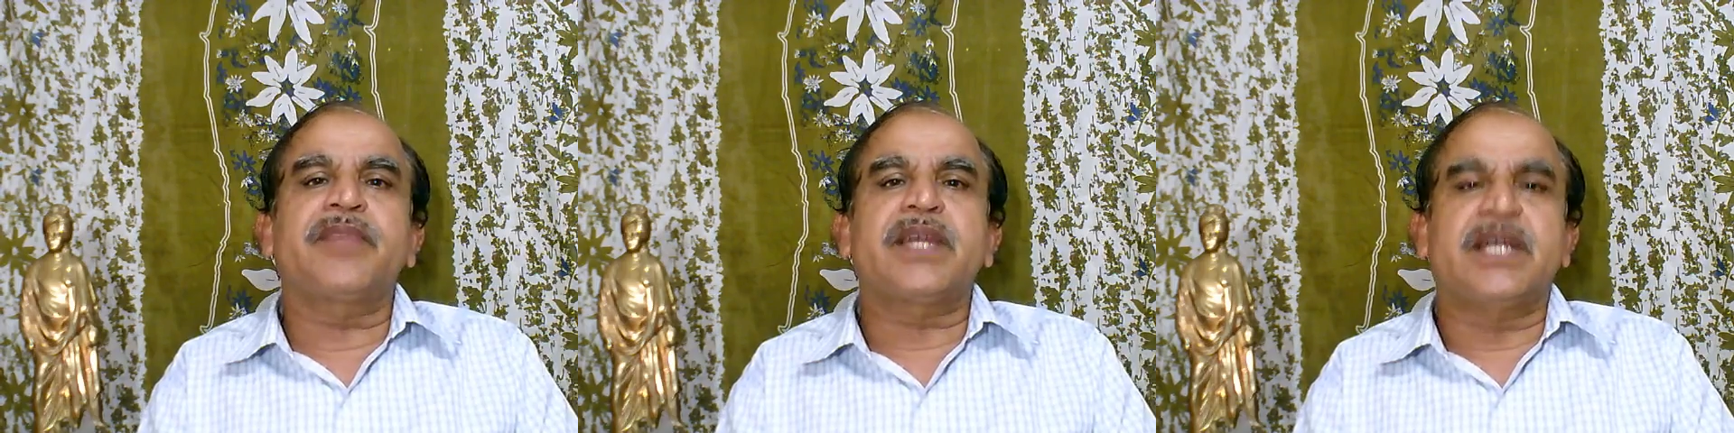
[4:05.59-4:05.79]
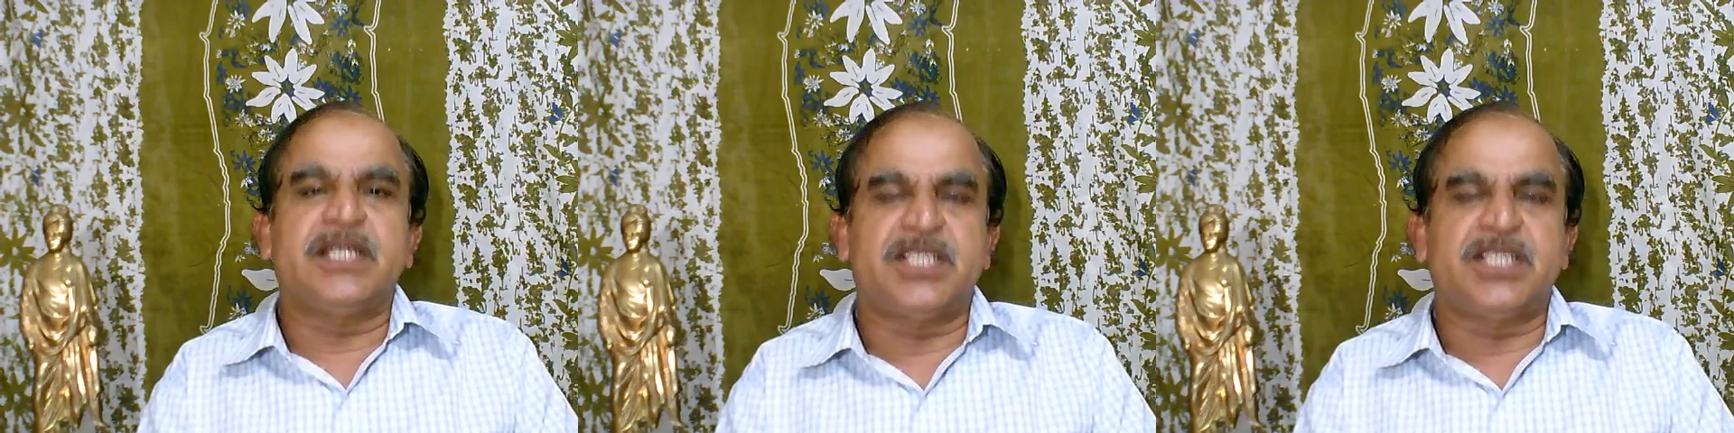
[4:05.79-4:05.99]

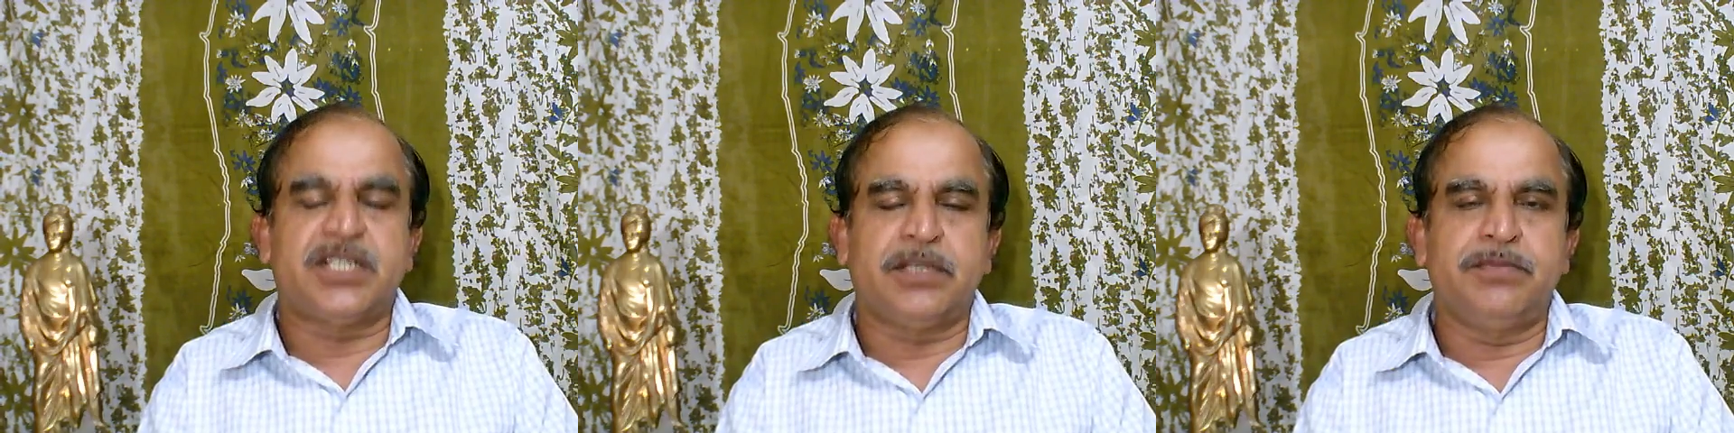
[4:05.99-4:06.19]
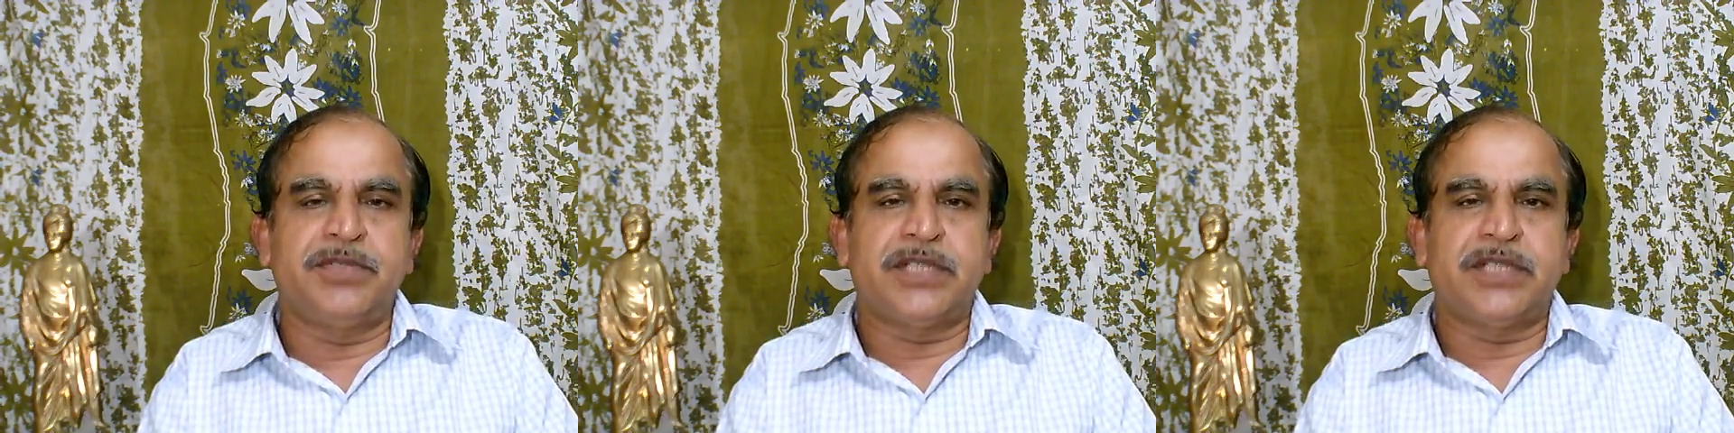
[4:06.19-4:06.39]

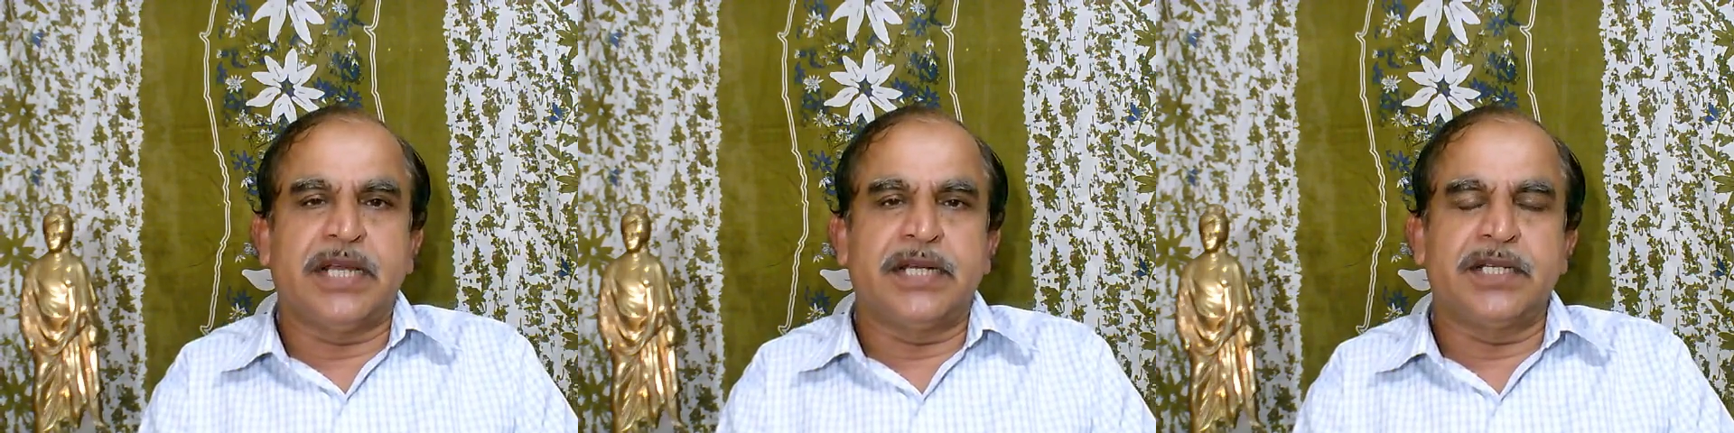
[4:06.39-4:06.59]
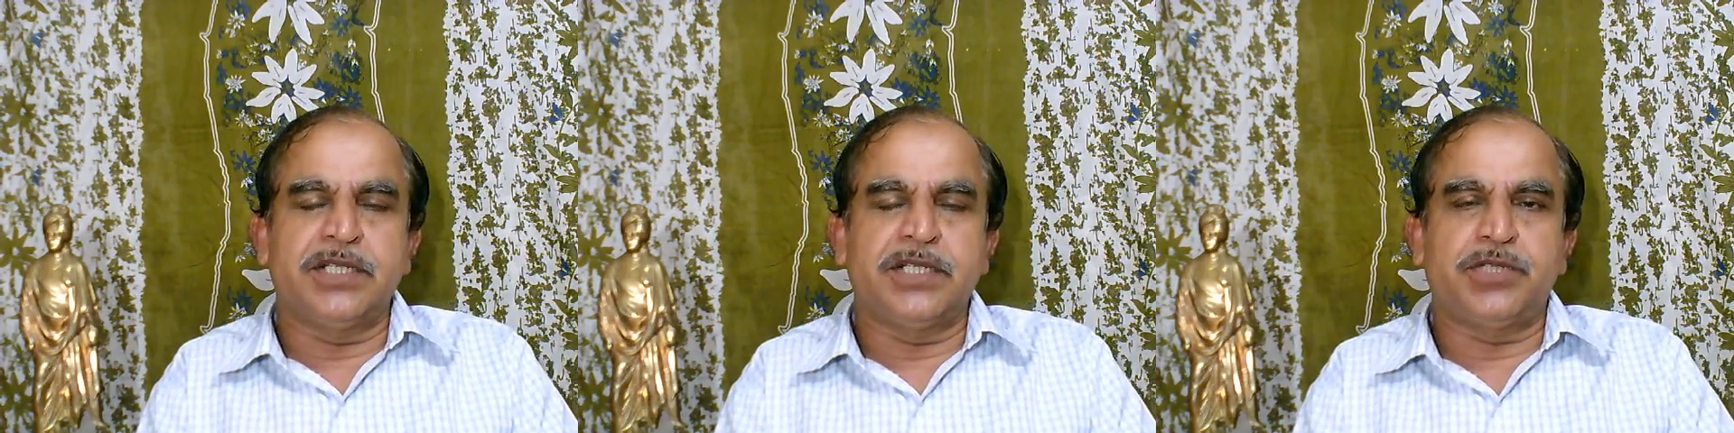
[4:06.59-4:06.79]
customs
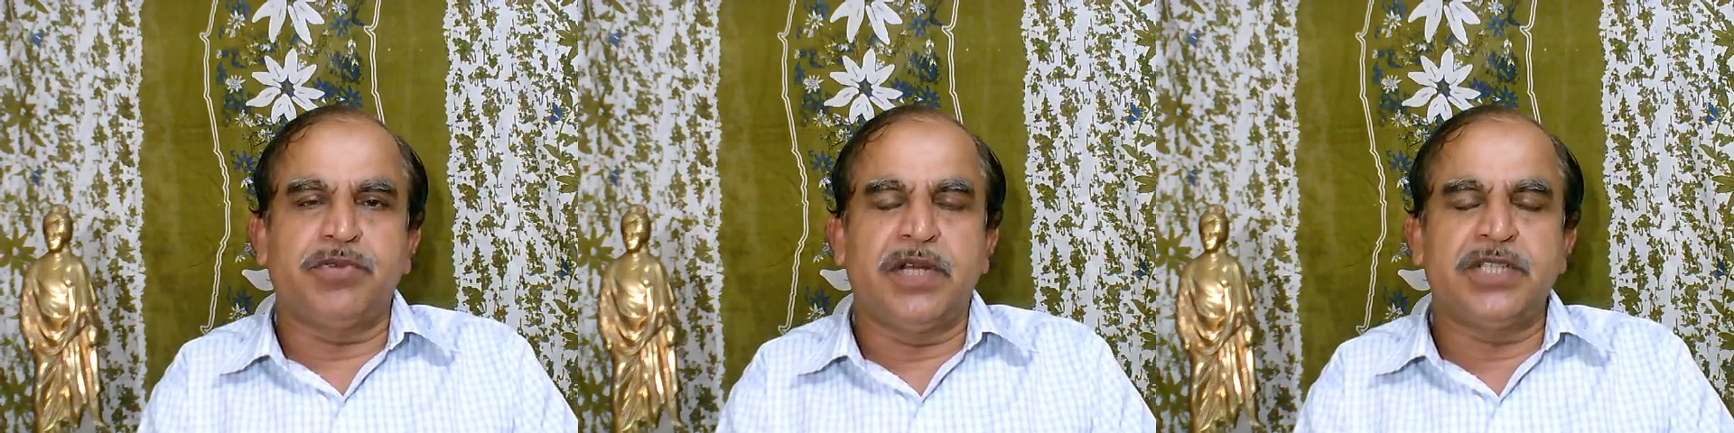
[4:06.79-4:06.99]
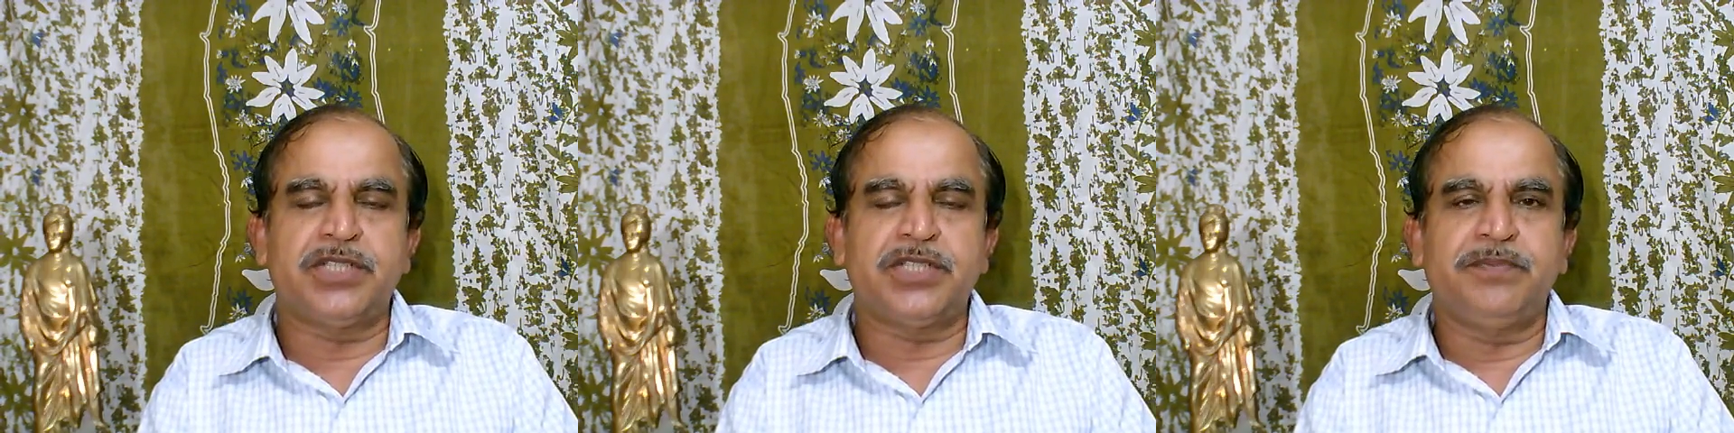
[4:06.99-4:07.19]
and
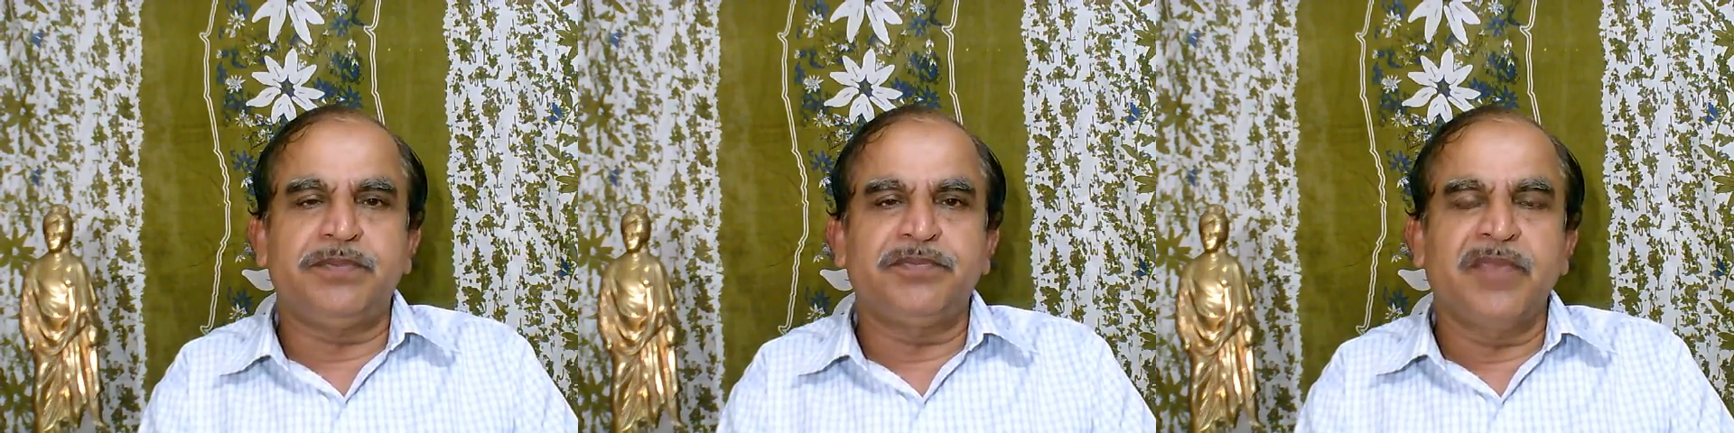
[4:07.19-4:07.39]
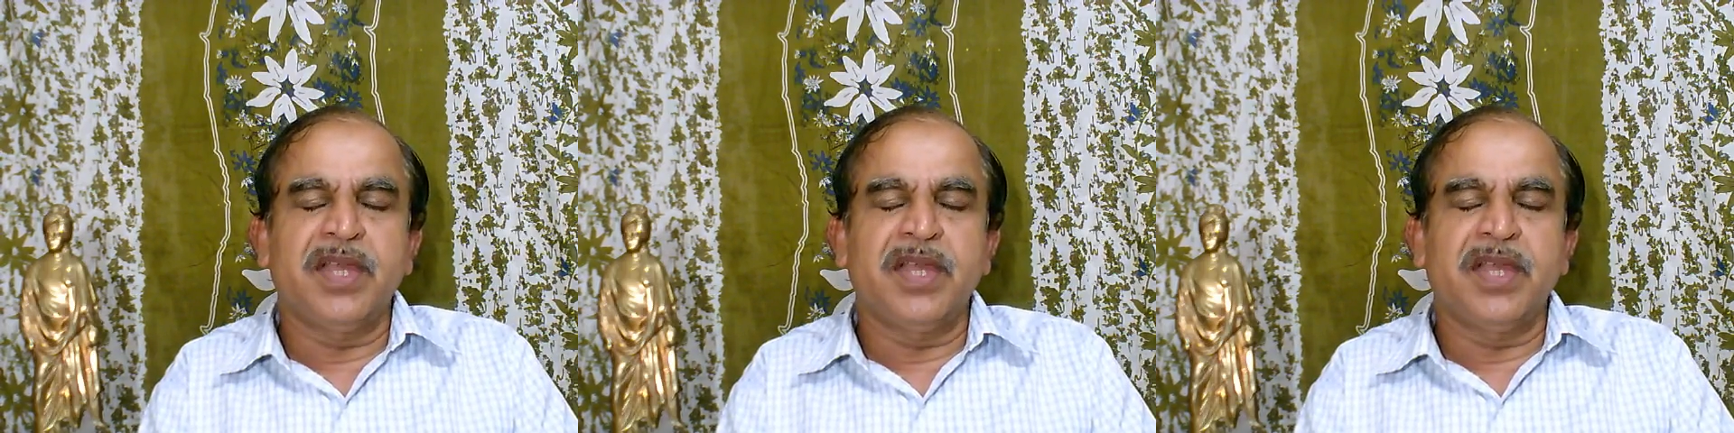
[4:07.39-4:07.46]
rituals,